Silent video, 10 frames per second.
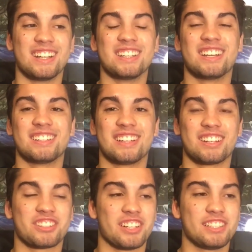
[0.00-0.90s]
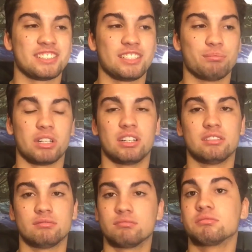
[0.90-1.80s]
not crazy,
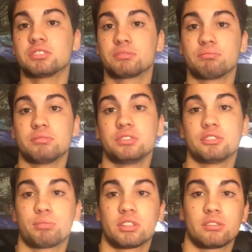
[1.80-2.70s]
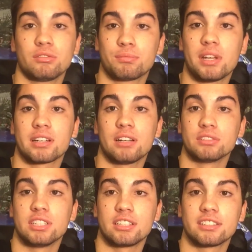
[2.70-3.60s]
but it's pretty cool spec. I
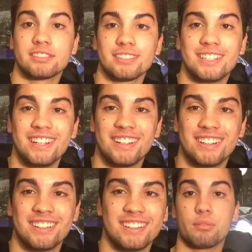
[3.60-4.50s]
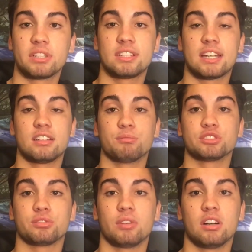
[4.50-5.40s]
would take it. Coming in at
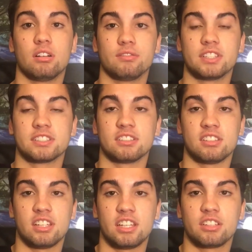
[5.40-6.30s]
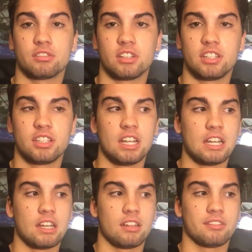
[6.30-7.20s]
number 12, this is the Ingrid.
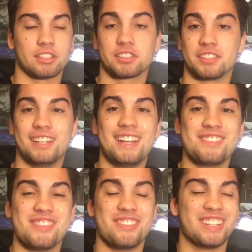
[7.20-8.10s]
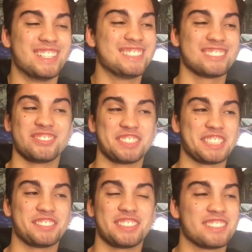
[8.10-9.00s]
That's the name of it.
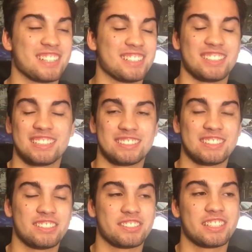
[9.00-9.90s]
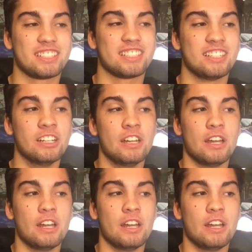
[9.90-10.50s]
Very weird. I don't understand it.